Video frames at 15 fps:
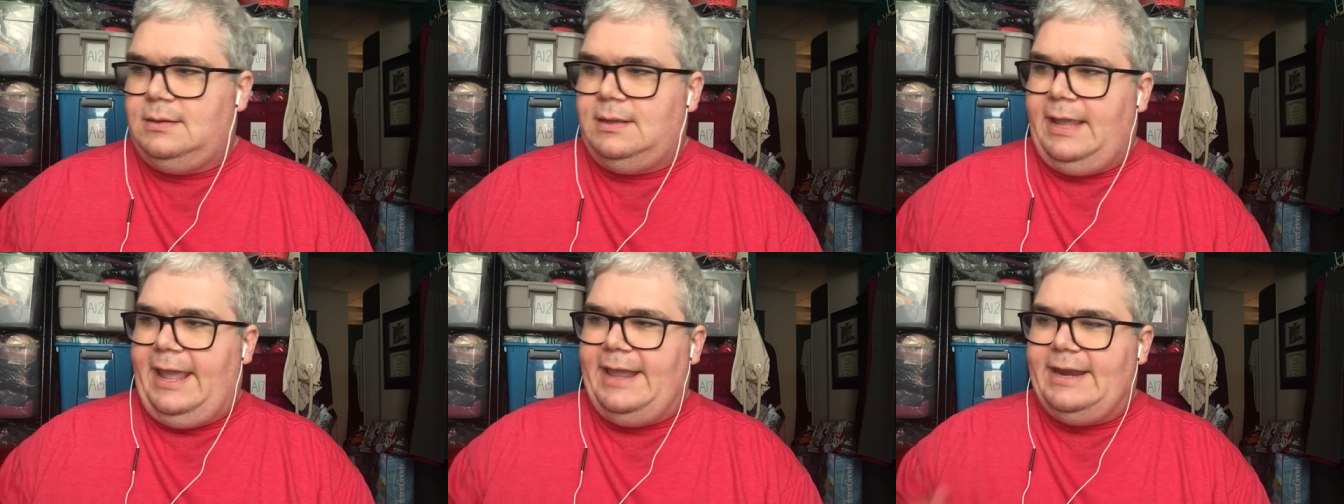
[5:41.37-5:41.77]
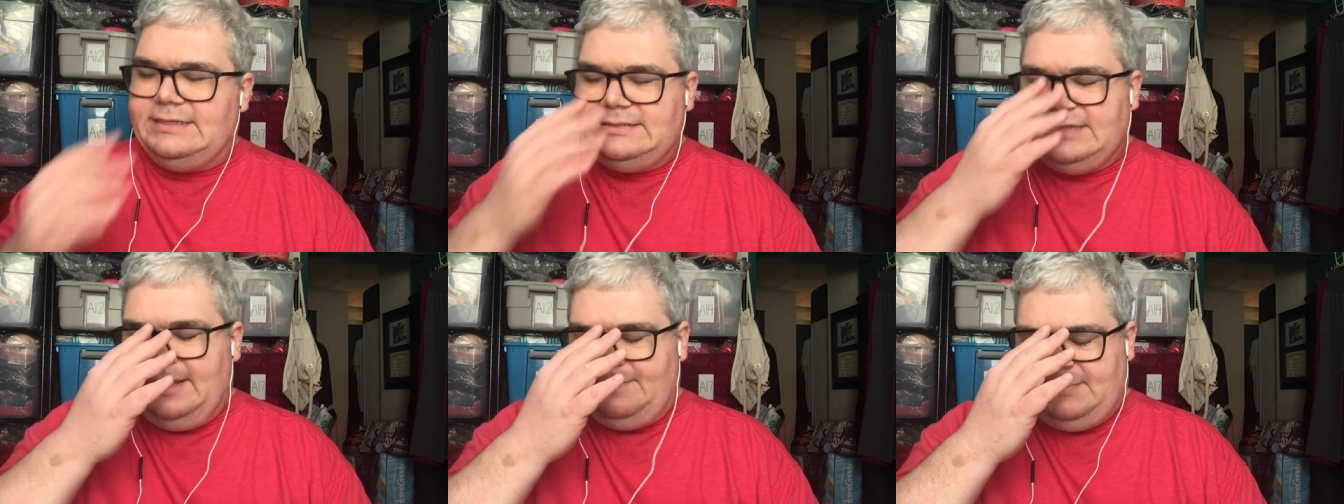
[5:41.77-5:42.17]

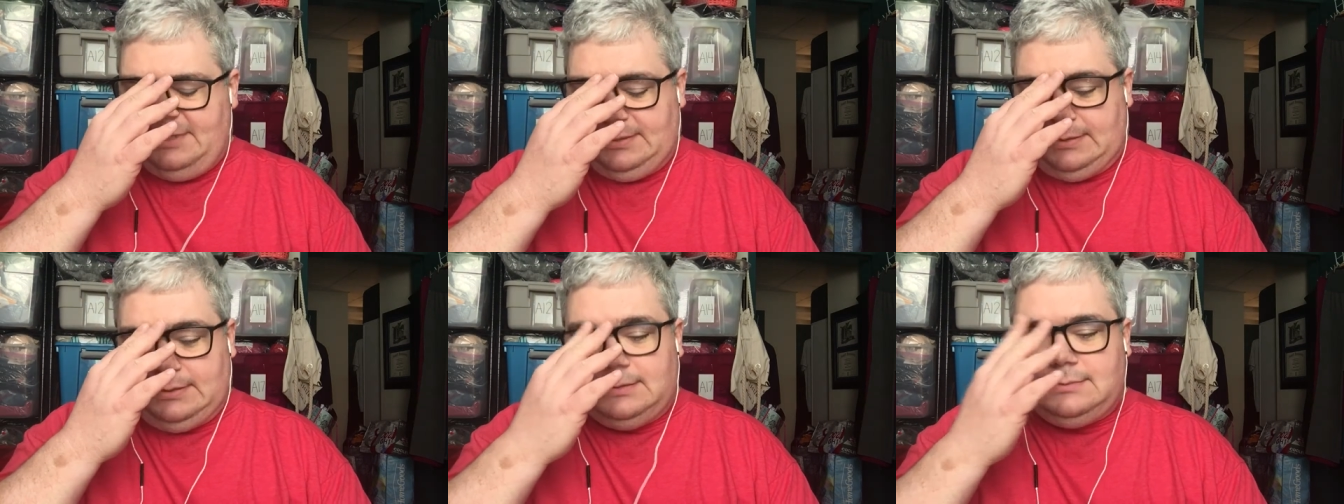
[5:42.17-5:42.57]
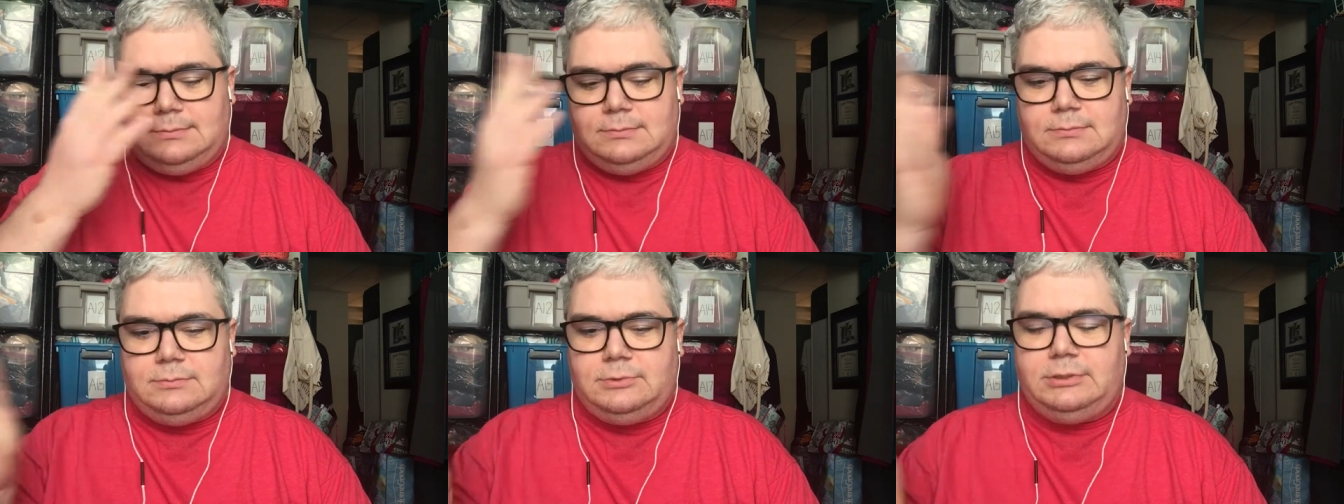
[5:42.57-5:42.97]
antiseptic
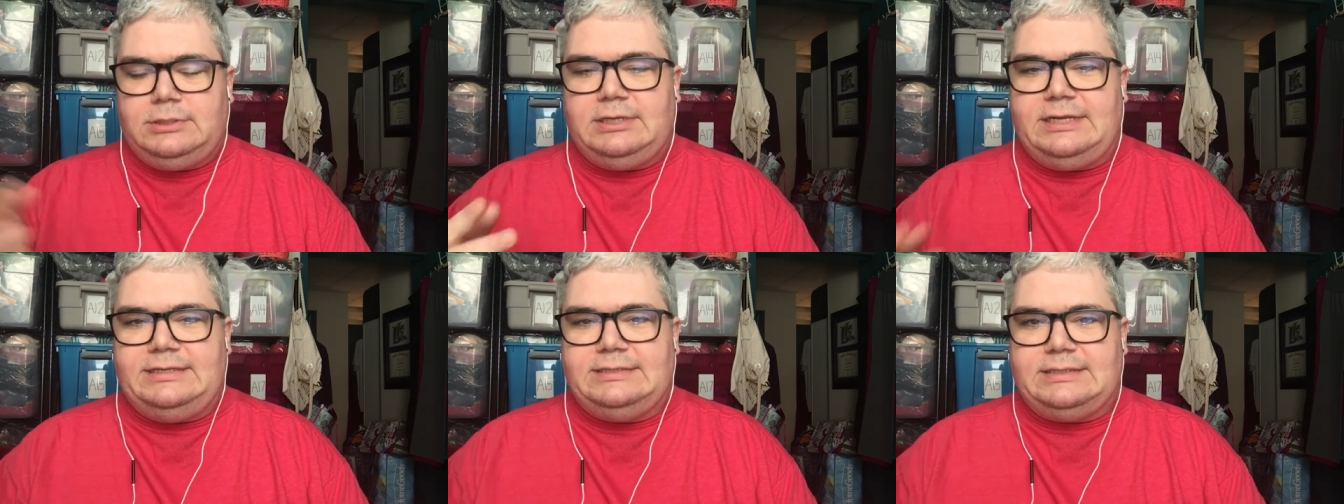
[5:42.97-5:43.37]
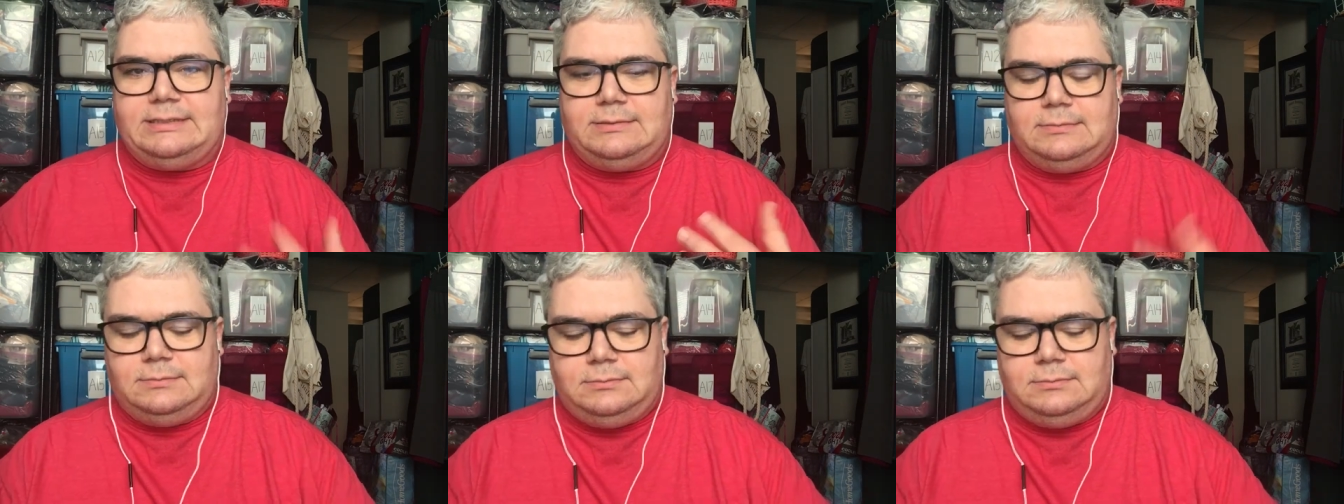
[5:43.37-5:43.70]
cleansing